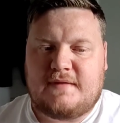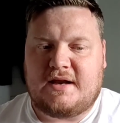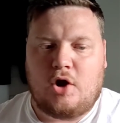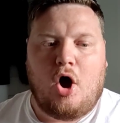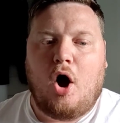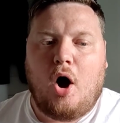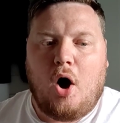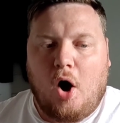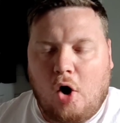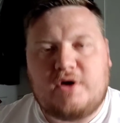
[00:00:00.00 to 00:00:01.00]
then
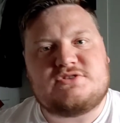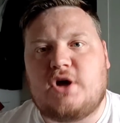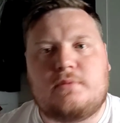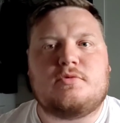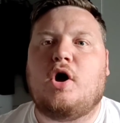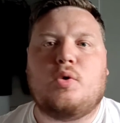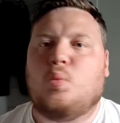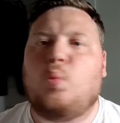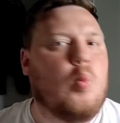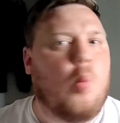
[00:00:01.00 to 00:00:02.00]
I don't
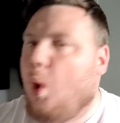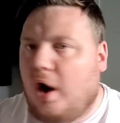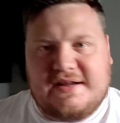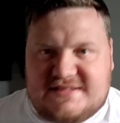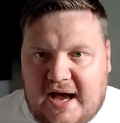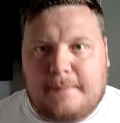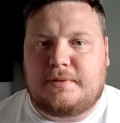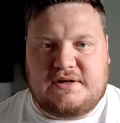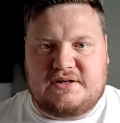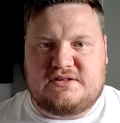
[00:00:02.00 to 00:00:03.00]
know what is
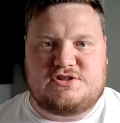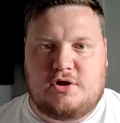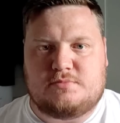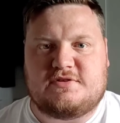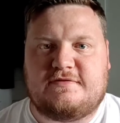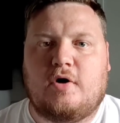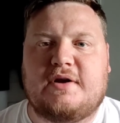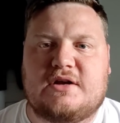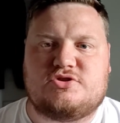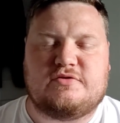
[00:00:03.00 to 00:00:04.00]
happening in terms of
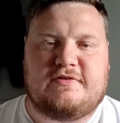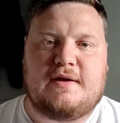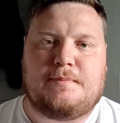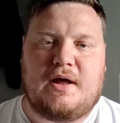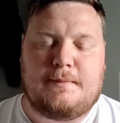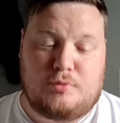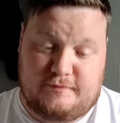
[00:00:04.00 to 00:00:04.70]
financial fair play.